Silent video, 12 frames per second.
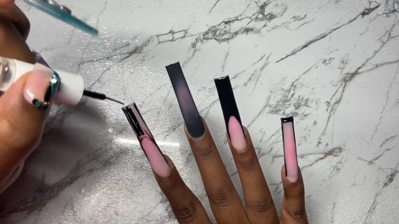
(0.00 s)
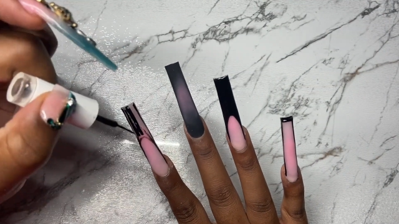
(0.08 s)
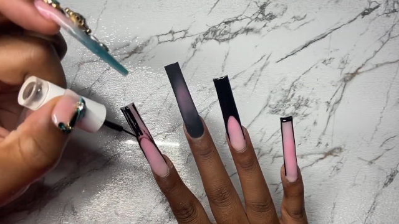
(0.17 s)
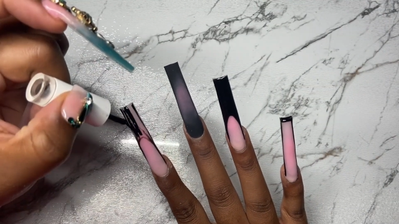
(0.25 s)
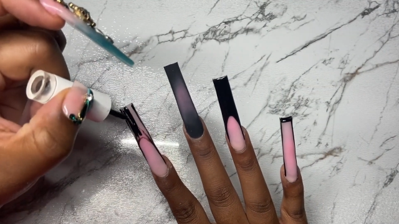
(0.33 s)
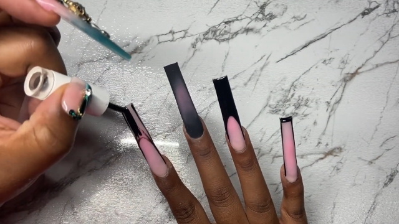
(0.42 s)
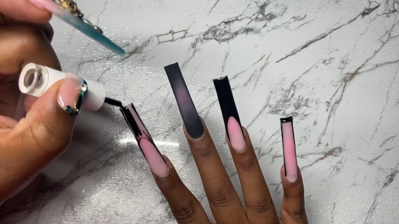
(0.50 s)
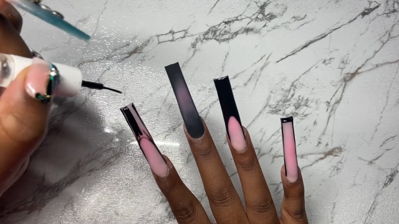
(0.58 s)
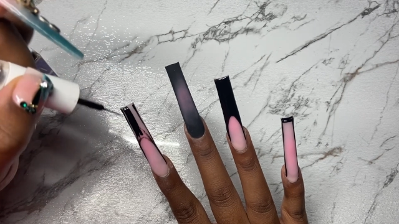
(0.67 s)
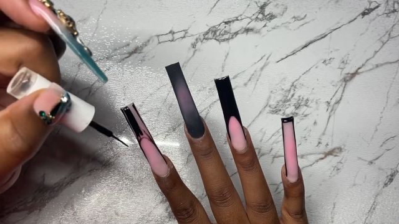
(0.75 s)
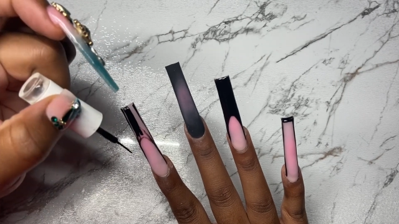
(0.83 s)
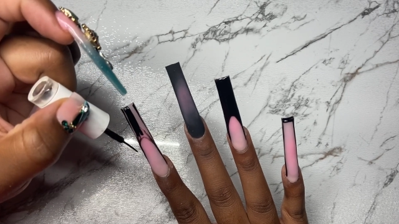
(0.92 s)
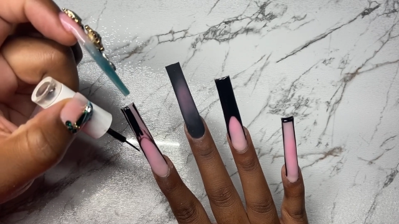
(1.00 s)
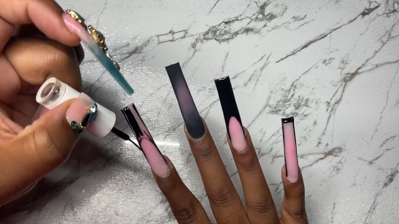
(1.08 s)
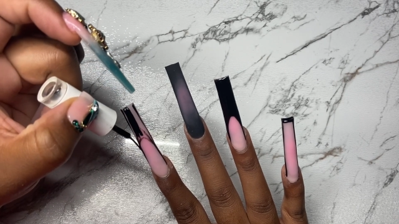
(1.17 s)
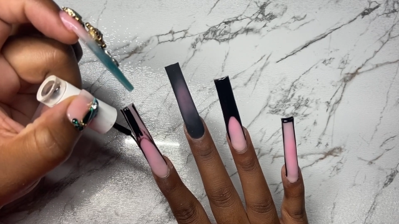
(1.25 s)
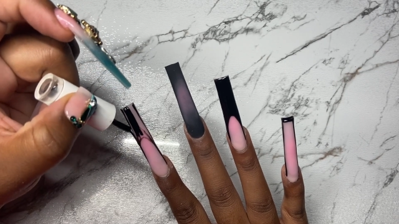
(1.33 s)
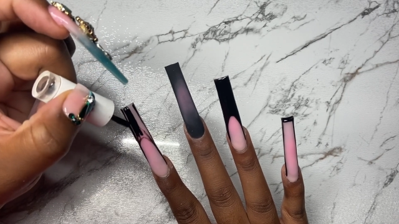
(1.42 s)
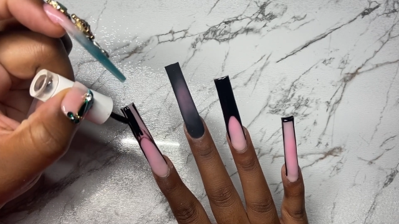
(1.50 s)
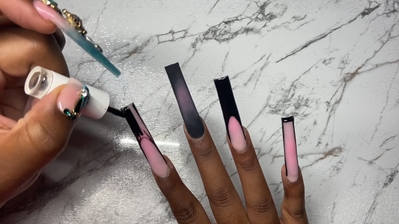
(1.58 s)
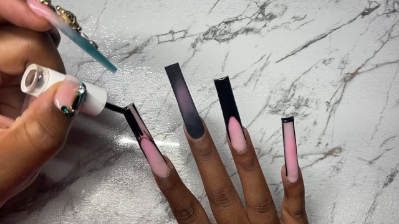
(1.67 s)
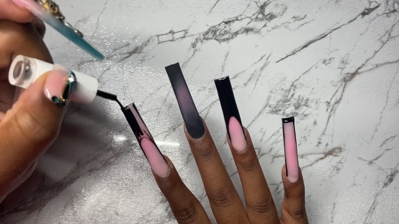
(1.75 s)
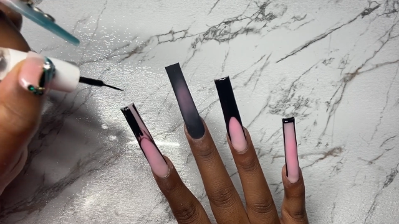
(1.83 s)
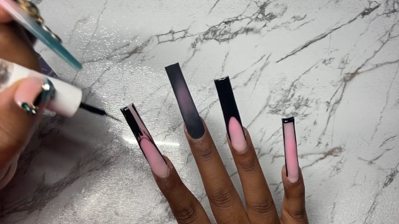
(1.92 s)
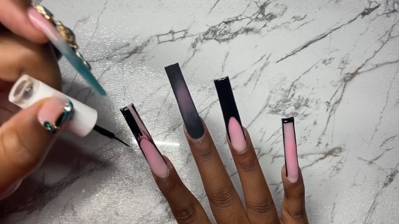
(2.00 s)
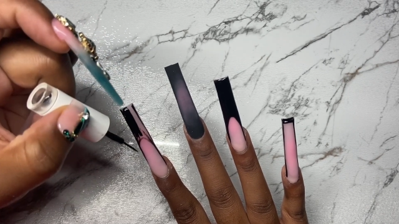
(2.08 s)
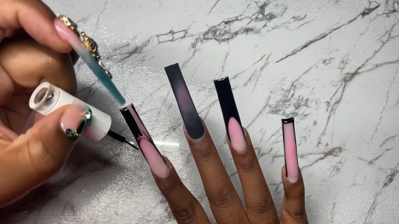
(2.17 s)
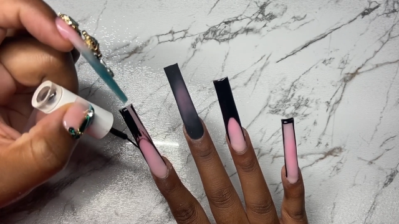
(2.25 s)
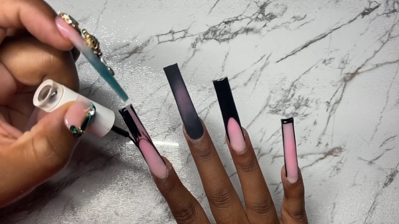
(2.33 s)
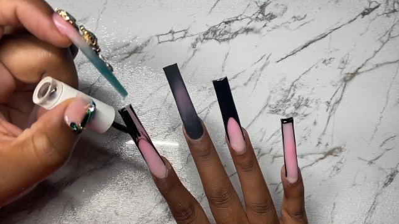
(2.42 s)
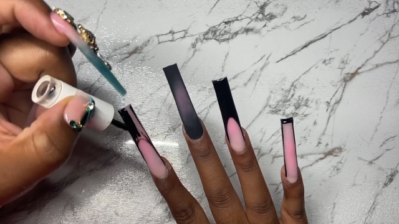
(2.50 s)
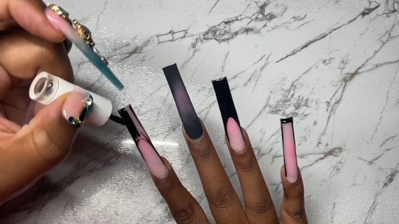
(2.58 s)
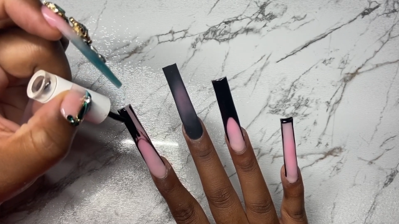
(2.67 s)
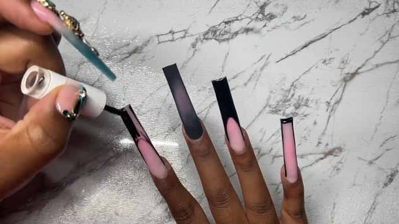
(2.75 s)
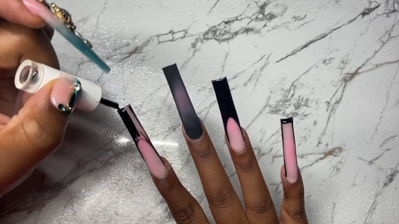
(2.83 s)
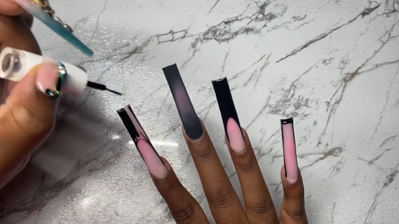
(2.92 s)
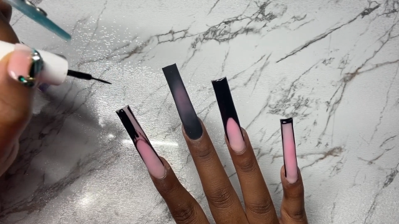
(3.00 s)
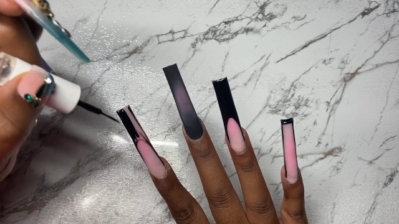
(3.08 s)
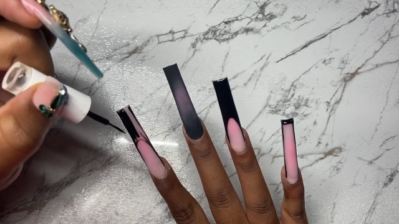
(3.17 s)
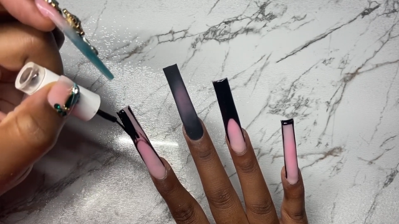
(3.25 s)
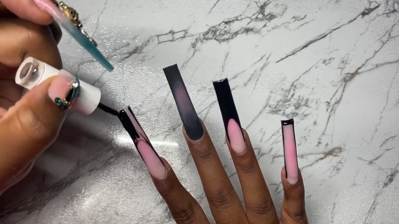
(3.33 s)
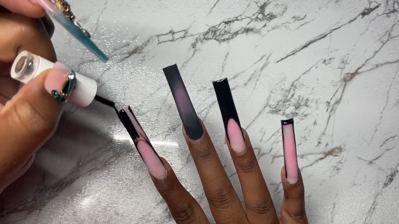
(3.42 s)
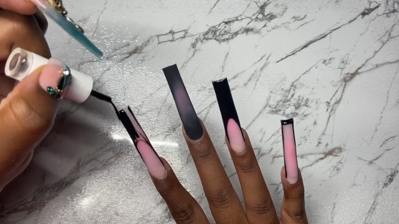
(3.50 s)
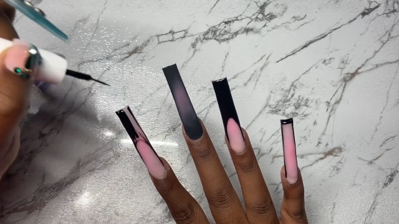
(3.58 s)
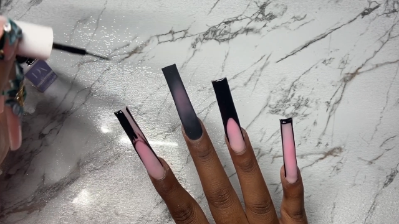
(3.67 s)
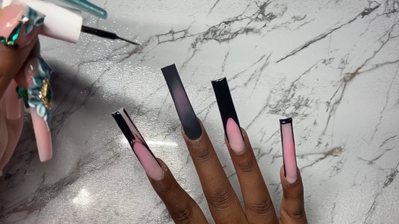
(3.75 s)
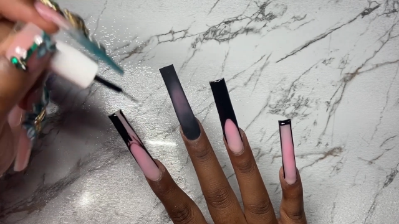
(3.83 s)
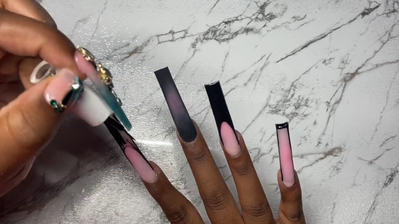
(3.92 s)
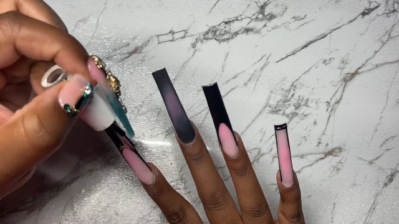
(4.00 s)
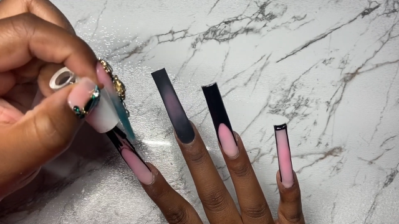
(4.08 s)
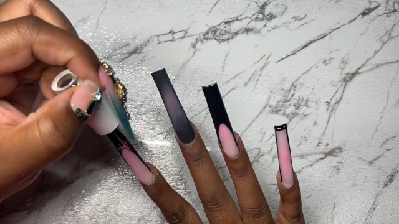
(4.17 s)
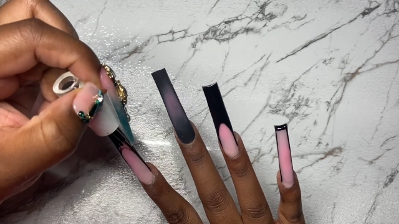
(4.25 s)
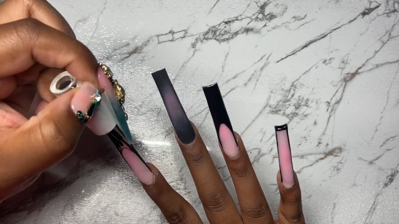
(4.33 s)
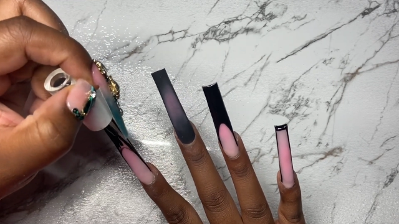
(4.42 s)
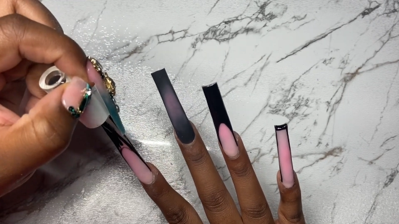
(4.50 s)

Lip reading: (no speaker visible)